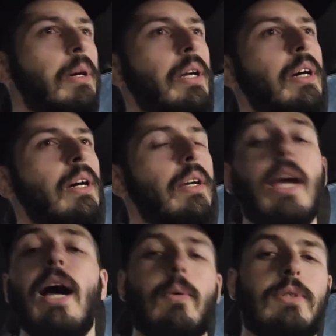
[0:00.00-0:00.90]
But uh,
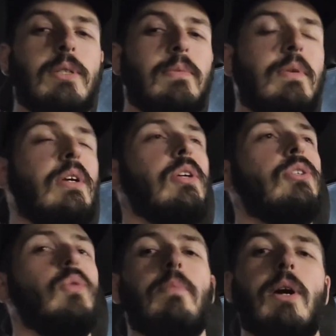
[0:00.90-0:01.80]
yeah, I was
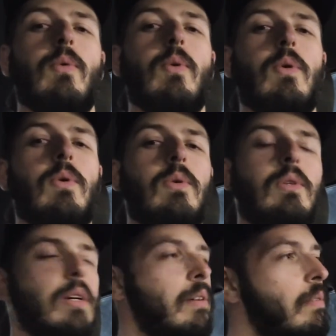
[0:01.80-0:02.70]
doing my
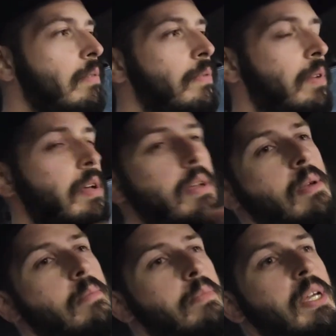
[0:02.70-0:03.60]
role of
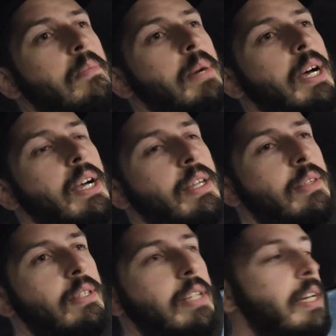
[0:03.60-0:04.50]
being
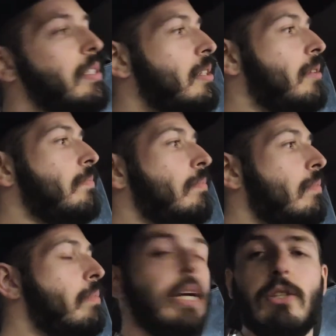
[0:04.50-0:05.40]
behind the desk
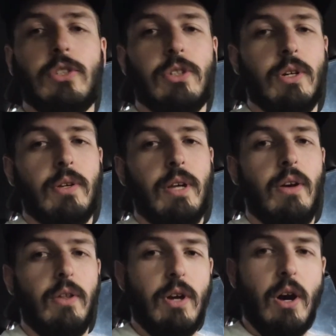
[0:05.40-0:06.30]
making sure that
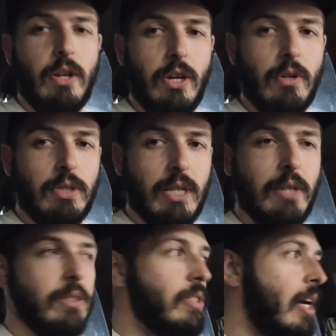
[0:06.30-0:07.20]
all the audio
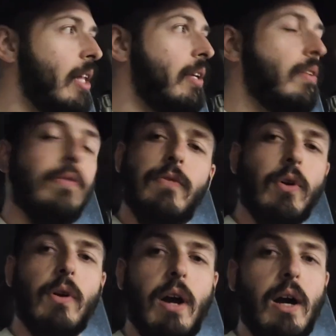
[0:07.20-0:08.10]
sounds solid
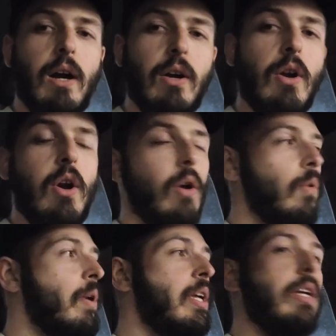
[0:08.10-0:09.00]
for uh,
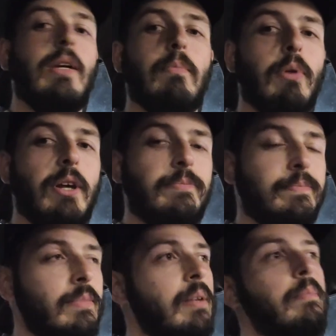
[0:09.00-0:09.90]
Ricky and Brent,
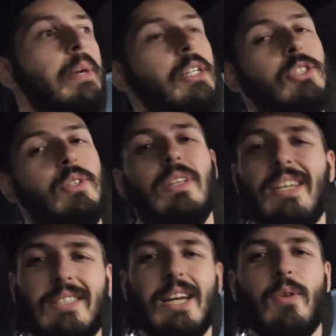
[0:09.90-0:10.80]
making sure that
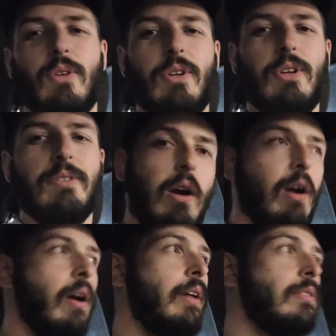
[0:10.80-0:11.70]
they sound good.
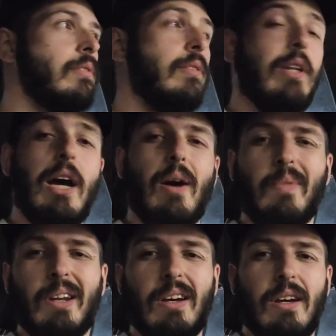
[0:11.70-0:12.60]
All right, now
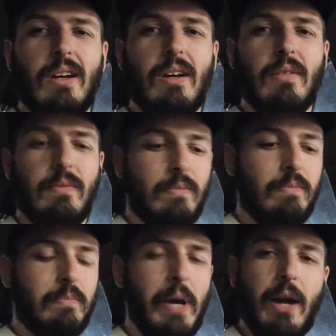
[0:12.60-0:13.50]
I'm gonna
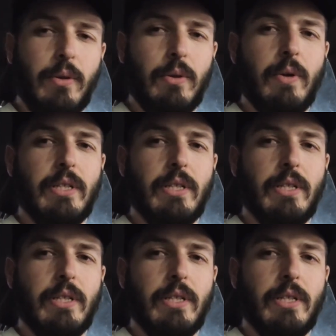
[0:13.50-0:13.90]
pound the